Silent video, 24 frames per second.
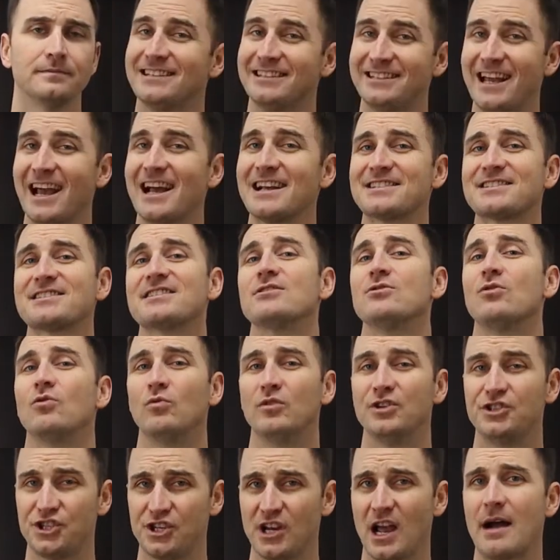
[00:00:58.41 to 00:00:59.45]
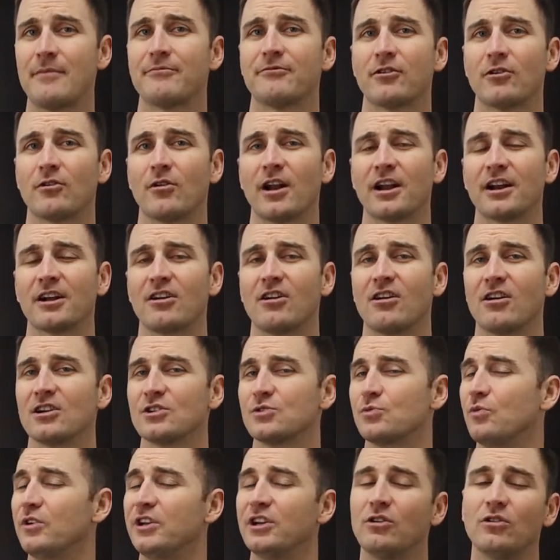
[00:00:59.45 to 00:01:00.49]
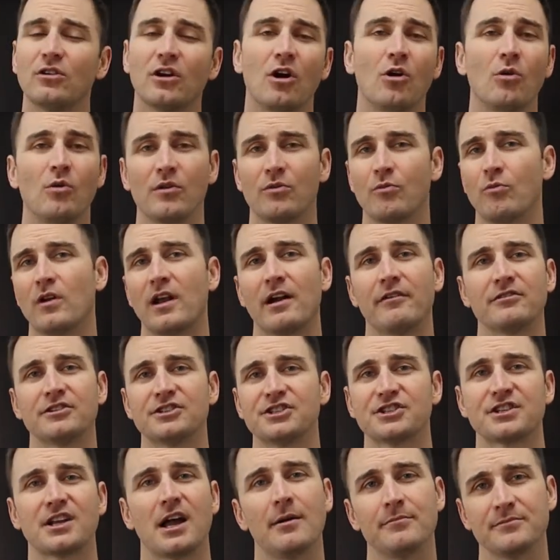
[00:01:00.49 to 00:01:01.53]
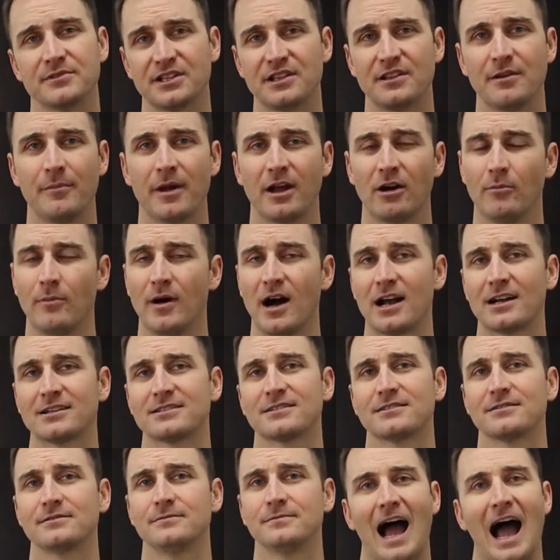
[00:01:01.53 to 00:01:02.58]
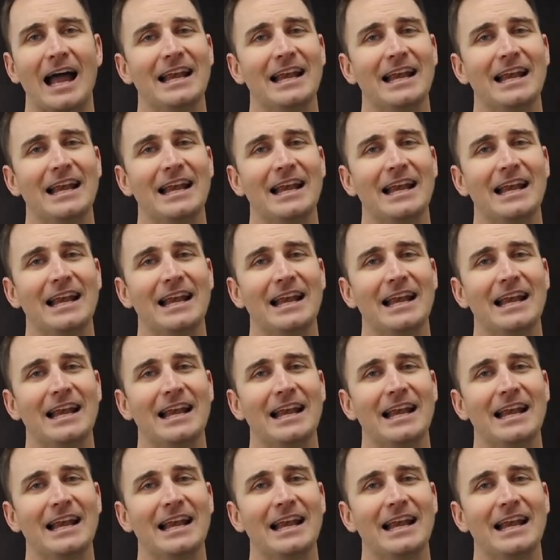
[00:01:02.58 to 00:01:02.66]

Yes, we shop for credit cards. We don't go with whatever just comes in the mailbox.